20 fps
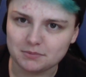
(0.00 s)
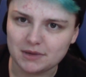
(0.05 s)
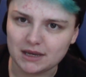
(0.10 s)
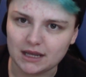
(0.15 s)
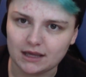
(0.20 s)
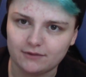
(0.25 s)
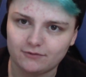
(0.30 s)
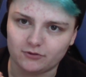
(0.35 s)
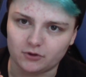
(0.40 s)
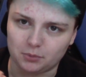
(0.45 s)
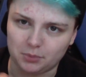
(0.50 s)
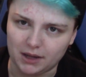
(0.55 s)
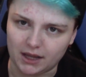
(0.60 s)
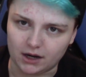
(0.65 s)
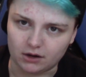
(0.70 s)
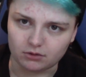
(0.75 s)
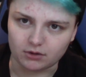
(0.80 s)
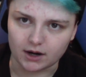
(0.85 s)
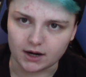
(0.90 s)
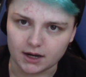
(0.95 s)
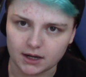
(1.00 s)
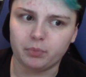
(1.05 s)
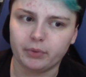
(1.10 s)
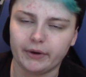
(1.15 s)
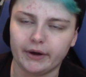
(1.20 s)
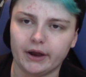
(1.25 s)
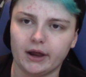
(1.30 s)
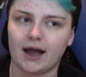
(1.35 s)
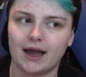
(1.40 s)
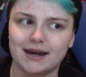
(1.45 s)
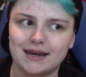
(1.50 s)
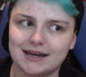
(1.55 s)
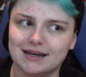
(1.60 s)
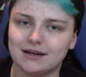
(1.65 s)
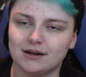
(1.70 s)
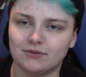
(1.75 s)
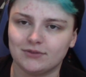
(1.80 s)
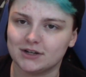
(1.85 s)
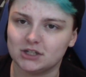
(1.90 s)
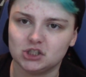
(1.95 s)
meaning for pink, right? But I didn't
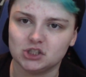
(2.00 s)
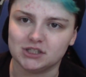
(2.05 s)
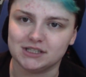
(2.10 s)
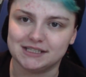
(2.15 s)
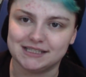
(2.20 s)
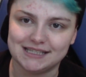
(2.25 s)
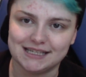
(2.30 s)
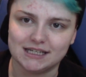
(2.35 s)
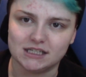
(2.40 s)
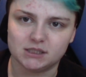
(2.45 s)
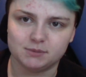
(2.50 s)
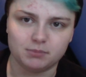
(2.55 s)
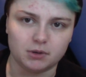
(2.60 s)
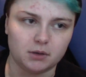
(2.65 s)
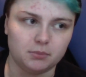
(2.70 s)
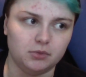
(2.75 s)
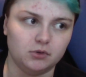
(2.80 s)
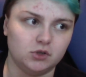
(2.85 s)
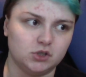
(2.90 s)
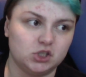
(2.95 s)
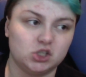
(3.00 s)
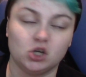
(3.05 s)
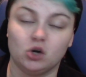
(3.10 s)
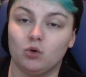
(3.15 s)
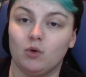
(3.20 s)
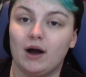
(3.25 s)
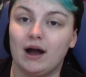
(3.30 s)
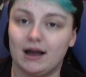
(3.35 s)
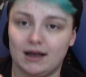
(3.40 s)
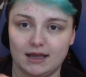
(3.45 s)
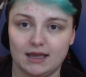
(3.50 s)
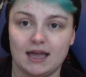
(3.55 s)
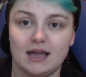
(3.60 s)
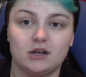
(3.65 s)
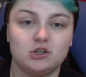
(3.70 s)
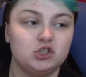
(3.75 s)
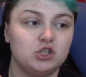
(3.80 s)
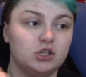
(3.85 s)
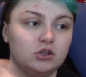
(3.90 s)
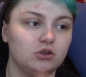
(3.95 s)
originally see it as purple. So I
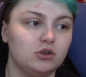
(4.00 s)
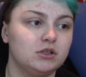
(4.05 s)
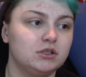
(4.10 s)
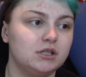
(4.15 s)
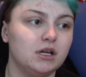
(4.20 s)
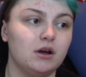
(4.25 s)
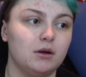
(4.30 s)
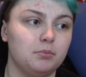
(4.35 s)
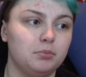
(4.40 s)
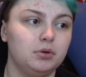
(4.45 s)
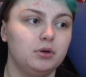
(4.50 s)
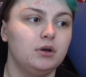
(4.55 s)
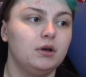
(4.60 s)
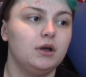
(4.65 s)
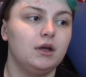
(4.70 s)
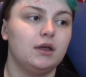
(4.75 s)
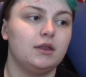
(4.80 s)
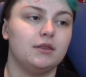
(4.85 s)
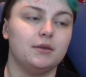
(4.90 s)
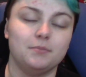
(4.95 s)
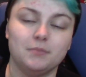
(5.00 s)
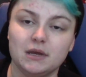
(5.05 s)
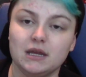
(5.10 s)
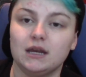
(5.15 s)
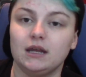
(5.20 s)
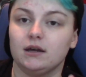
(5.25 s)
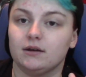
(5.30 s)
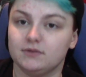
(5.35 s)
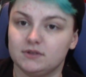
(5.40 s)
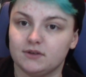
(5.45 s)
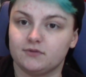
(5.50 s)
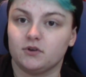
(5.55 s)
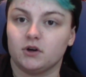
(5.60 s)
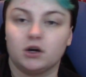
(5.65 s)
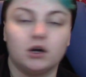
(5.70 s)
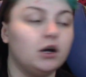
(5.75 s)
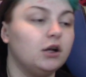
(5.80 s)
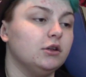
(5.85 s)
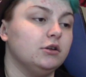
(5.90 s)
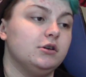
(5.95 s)
actually looked up the meaning of different
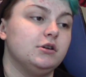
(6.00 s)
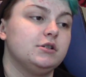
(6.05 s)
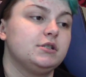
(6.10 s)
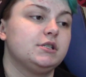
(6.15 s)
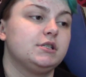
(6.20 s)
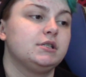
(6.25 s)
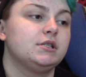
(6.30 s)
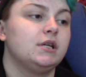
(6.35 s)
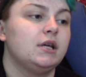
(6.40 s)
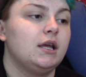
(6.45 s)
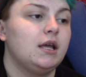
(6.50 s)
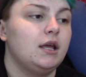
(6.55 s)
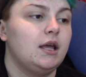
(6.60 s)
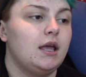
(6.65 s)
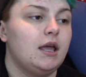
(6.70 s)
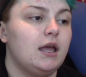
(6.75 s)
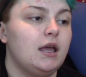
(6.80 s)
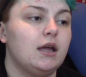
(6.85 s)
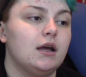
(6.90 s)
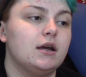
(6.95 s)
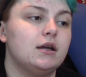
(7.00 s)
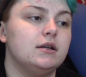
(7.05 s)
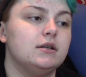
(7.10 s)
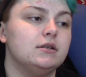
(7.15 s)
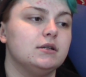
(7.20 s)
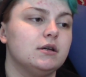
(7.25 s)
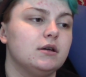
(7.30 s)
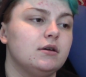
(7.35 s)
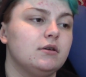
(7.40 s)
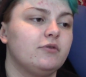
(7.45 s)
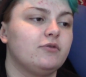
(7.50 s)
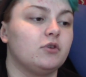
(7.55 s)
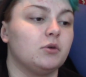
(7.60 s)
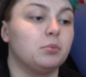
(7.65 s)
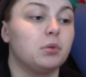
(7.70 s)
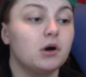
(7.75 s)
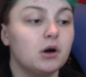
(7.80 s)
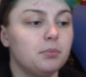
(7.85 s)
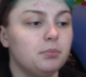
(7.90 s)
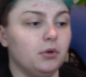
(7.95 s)
colors. And for
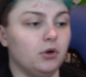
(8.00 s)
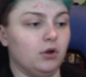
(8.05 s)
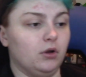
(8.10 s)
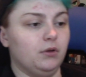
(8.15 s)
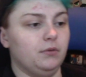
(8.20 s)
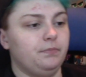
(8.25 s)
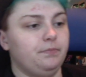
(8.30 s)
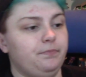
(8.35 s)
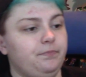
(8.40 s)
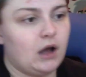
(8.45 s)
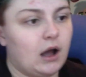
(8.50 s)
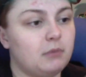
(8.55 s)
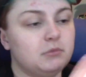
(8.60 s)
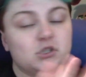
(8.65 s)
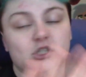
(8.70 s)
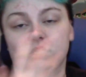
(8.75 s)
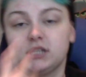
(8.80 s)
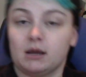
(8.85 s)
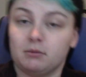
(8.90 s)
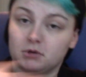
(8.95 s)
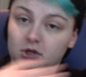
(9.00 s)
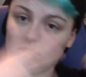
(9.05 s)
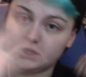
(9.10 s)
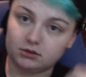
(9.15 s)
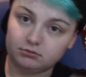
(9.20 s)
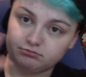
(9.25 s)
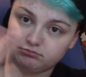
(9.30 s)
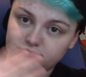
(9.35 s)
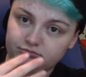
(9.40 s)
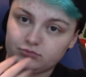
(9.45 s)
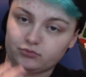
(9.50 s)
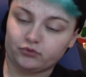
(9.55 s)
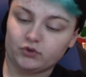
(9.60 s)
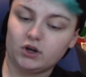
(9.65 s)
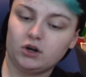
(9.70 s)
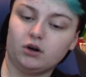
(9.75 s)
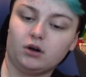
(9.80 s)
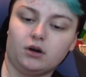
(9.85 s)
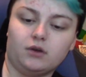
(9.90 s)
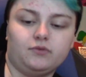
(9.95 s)
purple, I'm gonna
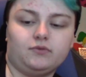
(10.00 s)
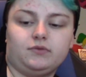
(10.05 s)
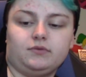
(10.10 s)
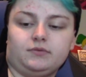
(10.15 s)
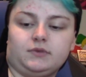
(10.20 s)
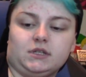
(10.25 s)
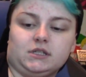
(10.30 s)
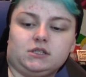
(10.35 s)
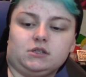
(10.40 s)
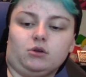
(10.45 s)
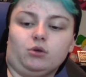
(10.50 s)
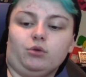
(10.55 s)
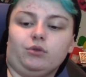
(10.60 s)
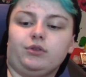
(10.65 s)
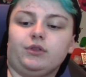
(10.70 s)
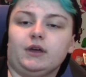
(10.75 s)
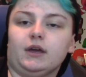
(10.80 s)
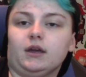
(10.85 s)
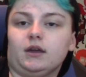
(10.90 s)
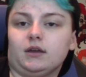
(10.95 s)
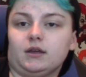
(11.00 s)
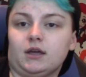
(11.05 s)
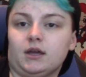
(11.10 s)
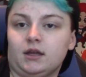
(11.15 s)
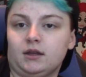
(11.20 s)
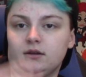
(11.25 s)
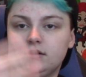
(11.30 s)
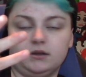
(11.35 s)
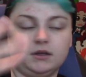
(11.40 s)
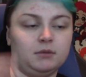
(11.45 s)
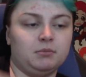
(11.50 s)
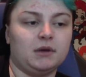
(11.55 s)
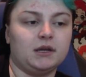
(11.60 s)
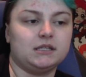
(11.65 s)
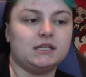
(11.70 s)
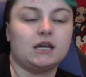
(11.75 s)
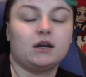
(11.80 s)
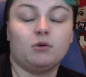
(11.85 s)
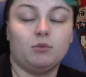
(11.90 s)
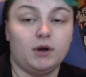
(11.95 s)
read off this whole thing, and it might
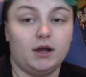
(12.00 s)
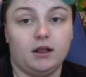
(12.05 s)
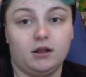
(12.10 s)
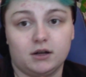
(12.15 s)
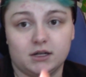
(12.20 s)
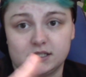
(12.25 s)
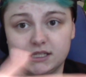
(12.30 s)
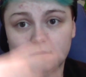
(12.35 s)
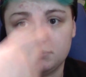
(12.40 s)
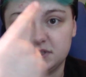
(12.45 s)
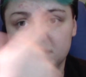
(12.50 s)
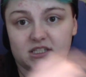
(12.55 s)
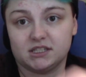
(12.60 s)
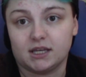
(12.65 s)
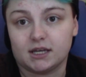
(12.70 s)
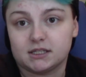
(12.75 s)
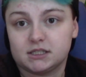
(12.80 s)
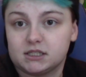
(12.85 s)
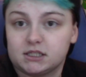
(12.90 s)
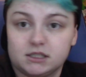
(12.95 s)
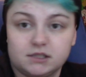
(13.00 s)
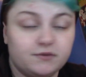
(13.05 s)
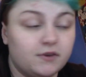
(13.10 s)
take a while because I'm dyslexic as